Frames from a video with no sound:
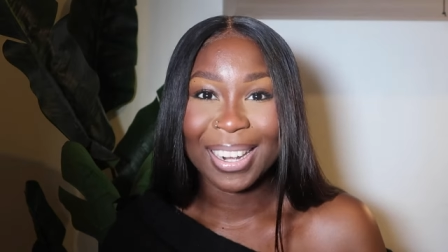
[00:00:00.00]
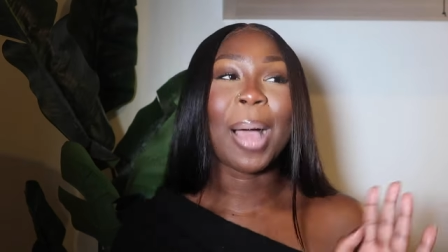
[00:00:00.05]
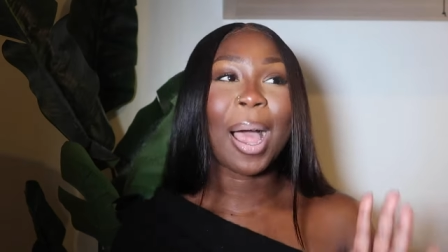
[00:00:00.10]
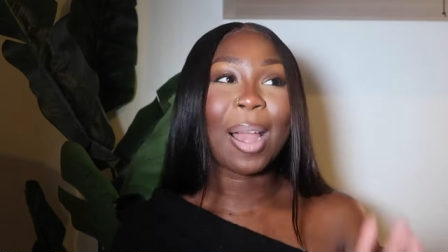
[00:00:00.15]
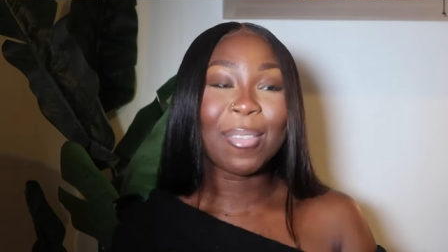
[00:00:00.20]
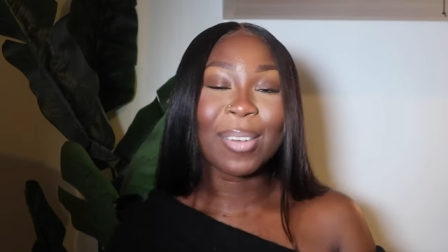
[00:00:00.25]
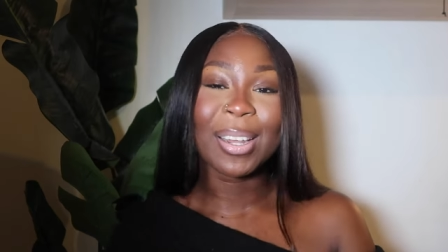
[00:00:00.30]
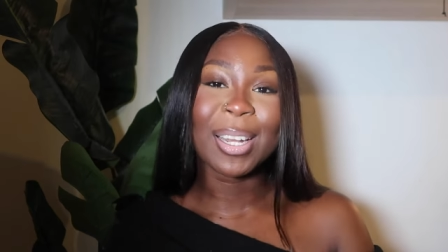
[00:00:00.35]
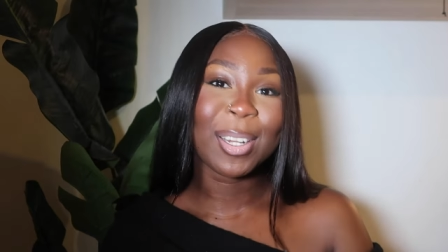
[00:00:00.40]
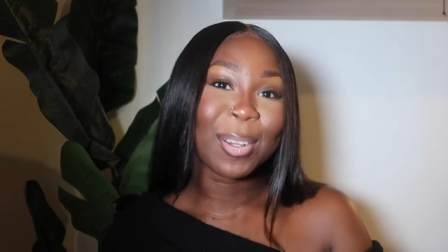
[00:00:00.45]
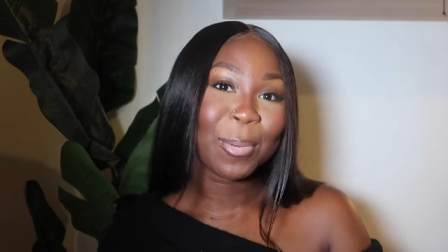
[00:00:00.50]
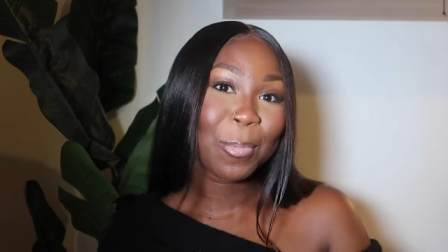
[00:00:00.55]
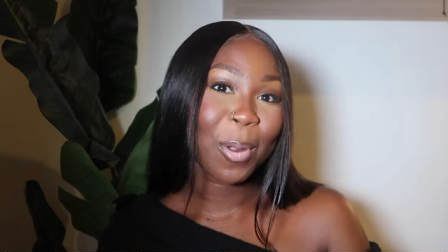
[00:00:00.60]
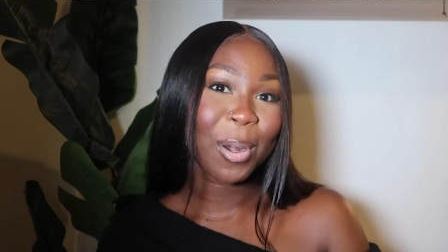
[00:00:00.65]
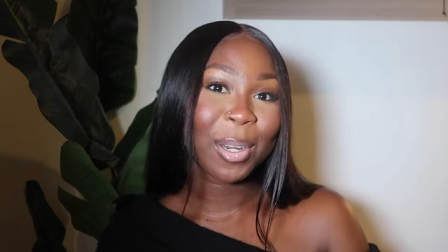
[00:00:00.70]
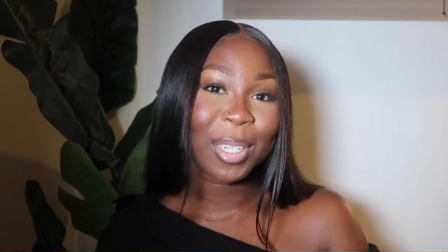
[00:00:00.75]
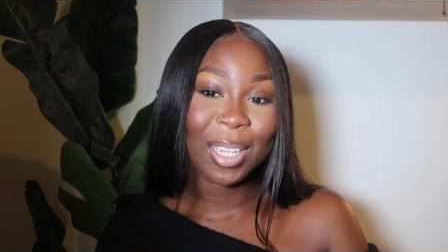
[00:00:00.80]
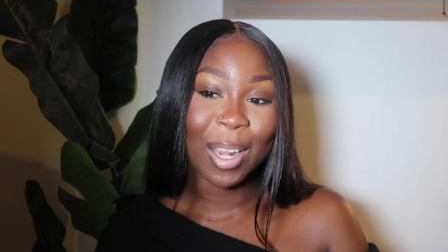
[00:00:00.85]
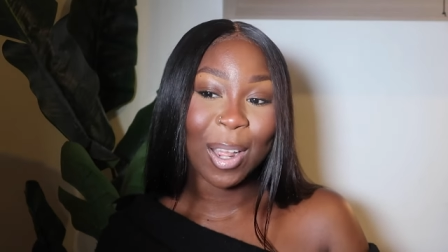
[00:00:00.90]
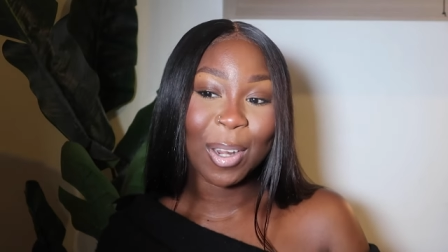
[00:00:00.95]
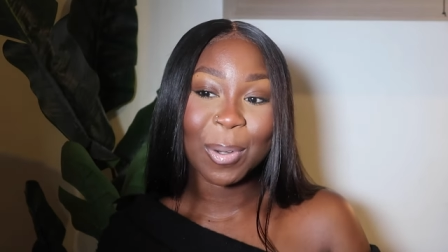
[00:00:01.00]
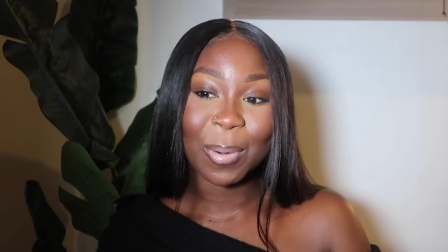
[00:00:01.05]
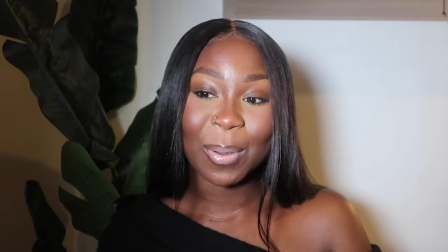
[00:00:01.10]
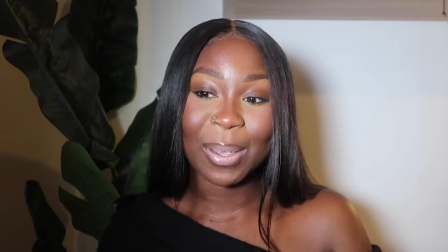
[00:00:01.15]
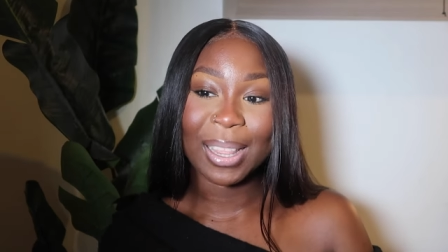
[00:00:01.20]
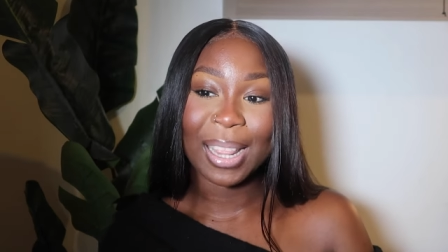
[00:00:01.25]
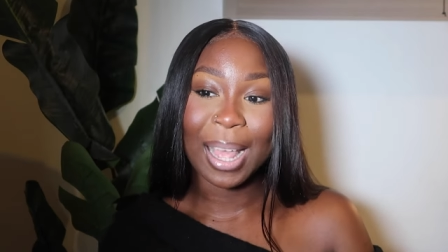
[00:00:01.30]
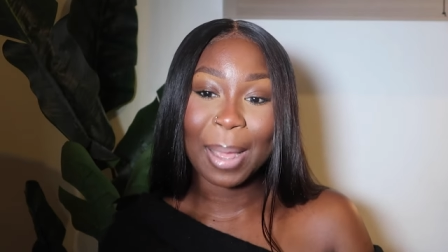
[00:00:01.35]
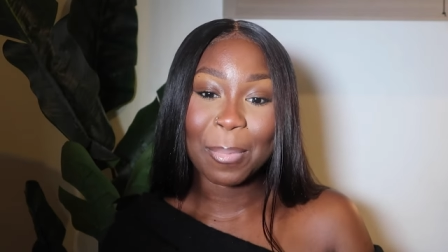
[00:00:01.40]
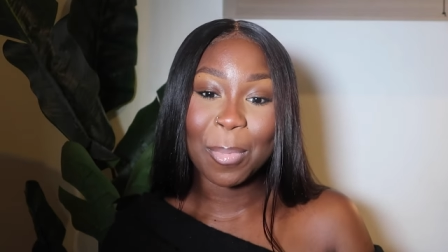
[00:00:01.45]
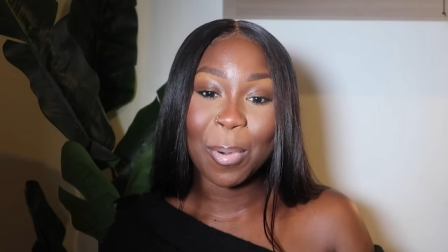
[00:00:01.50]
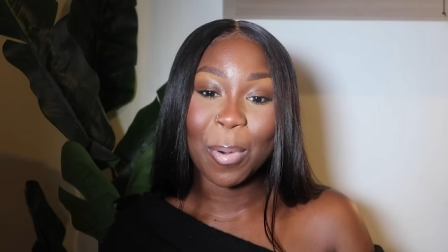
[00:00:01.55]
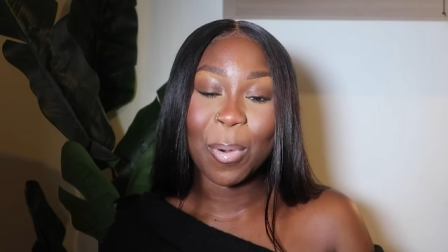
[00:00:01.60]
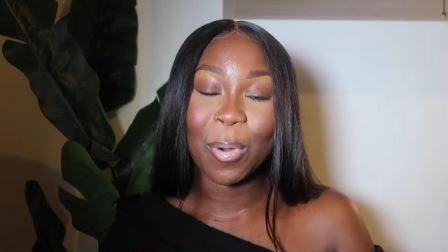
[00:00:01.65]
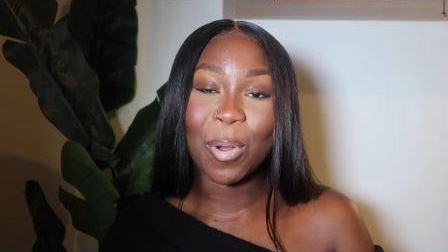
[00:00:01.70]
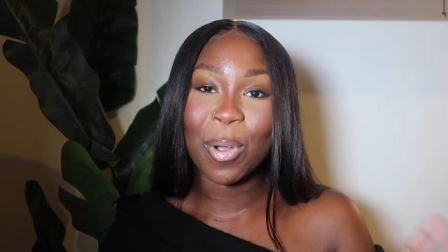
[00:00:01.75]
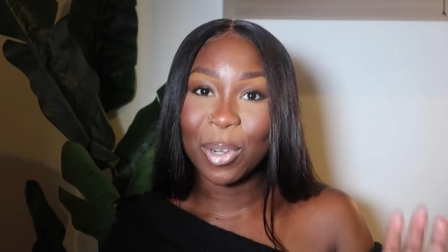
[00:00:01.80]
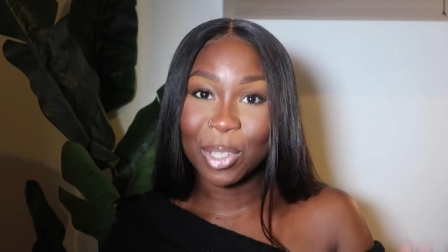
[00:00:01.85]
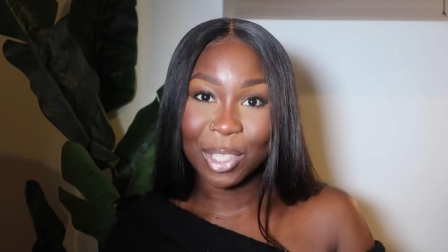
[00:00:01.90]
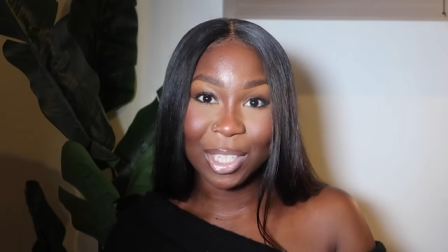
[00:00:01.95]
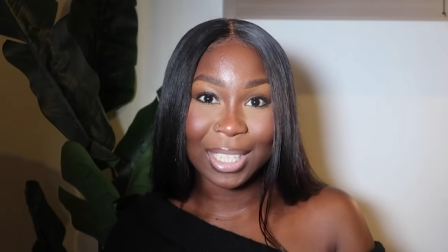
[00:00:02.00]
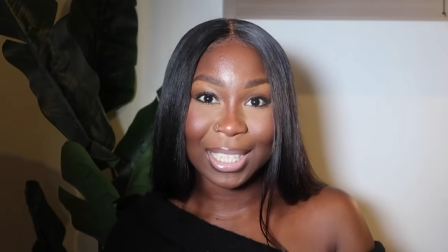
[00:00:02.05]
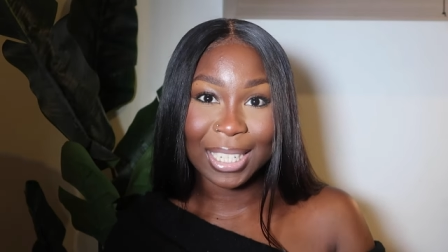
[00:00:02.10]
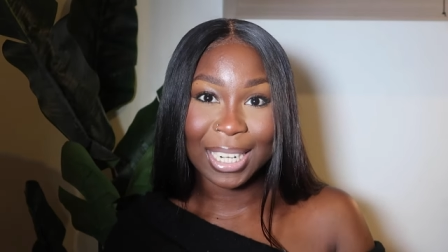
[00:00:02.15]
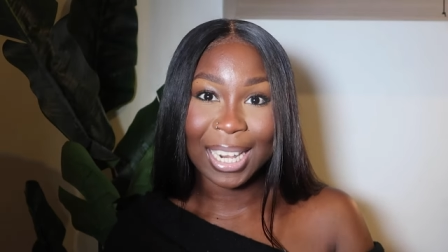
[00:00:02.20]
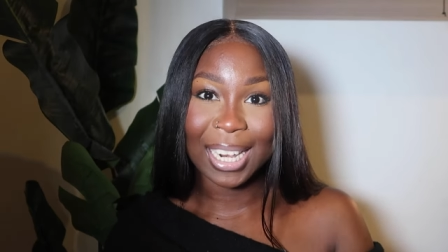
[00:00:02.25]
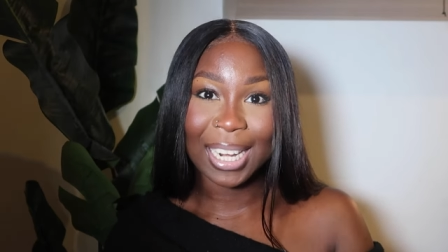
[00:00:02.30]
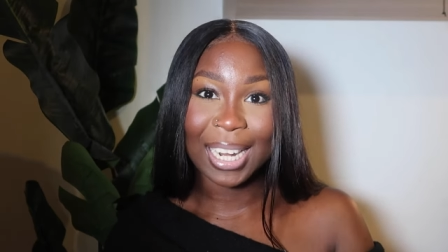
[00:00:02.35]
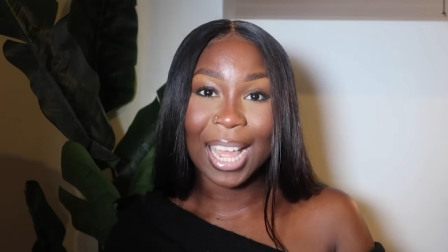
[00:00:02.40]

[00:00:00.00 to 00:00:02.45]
but I really want to start doing that more consciously.